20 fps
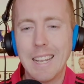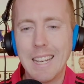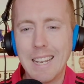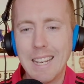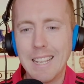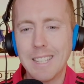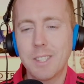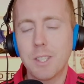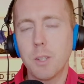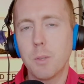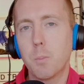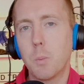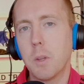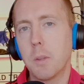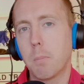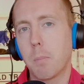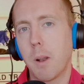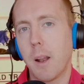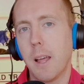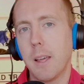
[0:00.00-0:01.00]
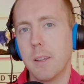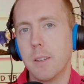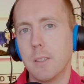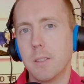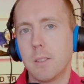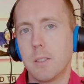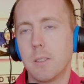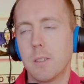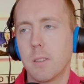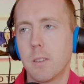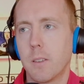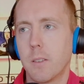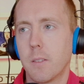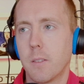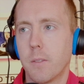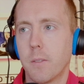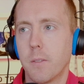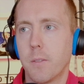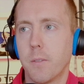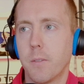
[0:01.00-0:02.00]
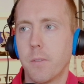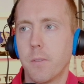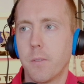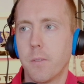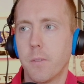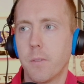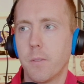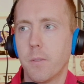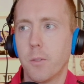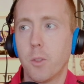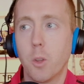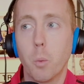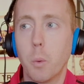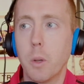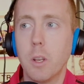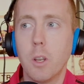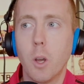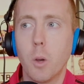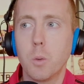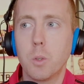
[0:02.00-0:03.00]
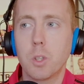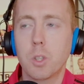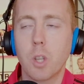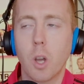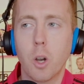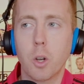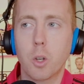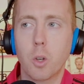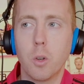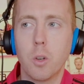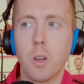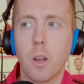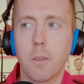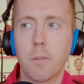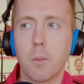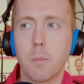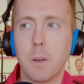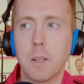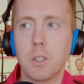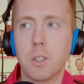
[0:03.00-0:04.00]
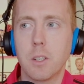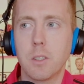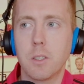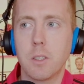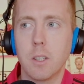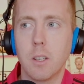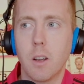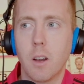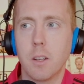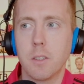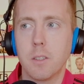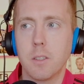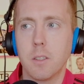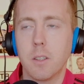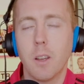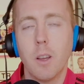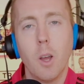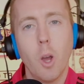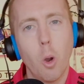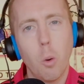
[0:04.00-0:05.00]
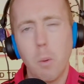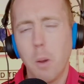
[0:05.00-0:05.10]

littered with players that we know just aren't good enough for Manchester United.